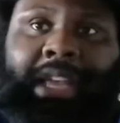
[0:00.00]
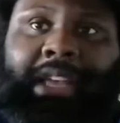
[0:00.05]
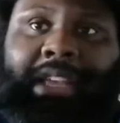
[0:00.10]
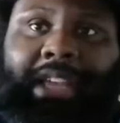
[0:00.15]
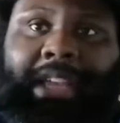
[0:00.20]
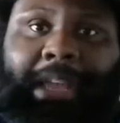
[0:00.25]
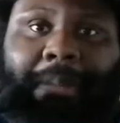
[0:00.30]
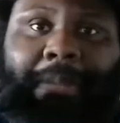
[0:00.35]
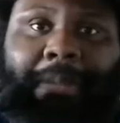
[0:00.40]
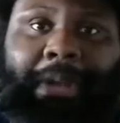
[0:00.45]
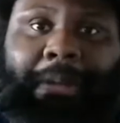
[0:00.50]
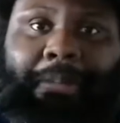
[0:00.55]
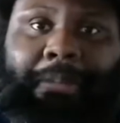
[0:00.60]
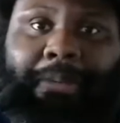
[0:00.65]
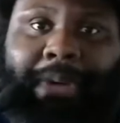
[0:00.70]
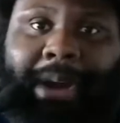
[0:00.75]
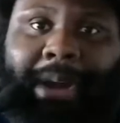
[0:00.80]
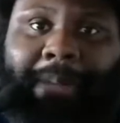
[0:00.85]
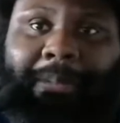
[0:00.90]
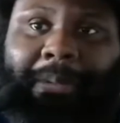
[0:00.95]
can be a
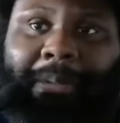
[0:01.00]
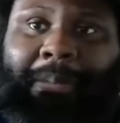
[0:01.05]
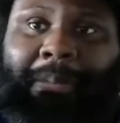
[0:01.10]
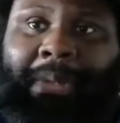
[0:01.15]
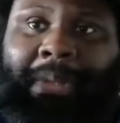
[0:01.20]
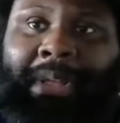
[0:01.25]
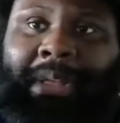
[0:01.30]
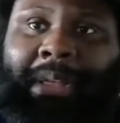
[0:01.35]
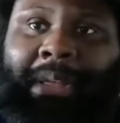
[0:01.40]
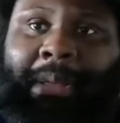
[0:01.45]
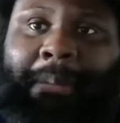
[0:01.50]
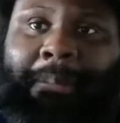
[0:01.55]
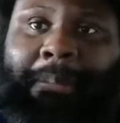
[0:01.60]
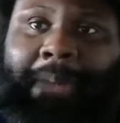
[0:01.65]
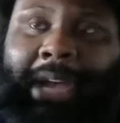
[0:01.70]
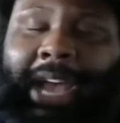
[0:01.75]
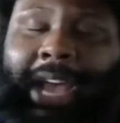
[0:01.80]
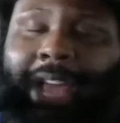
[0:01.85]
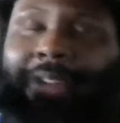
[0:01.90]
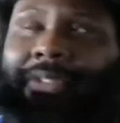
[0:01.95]
problem,
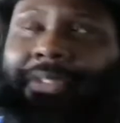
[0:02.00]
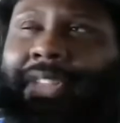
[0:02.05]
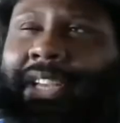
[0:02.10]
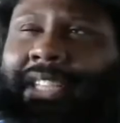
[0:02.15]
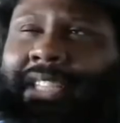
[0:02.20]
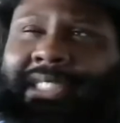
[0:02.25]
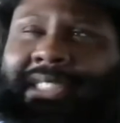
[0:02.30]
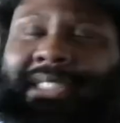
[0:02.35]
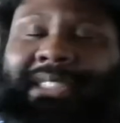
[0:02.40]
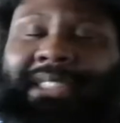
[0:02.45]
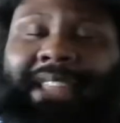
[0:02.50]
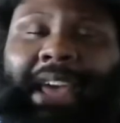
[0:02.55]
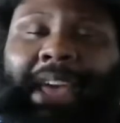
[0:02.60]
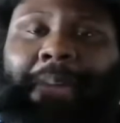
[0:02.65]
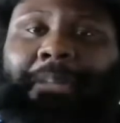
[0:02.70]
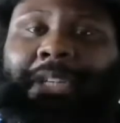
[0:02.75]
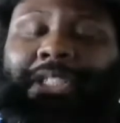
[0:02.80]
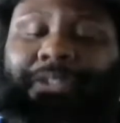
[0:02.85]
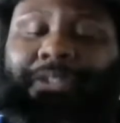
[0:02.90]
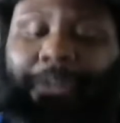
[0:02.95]
but I don't think it's
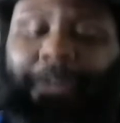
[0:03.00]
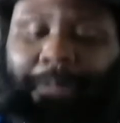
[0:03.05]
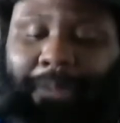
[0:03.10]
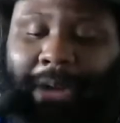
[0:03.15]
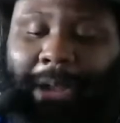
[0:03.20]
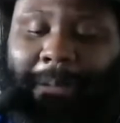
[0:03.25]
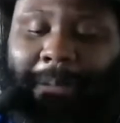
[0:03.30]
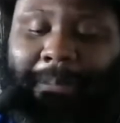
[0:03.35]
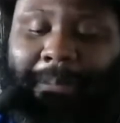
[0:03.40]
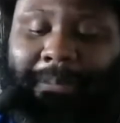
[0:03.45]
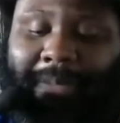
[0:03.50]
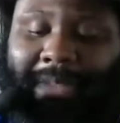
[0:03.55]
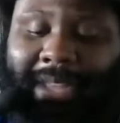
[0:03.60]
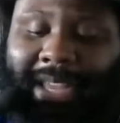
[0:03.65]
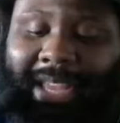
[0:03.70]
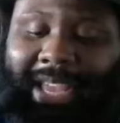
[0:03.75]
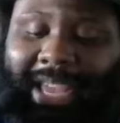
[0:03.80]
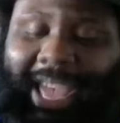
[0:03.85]
that much of a problem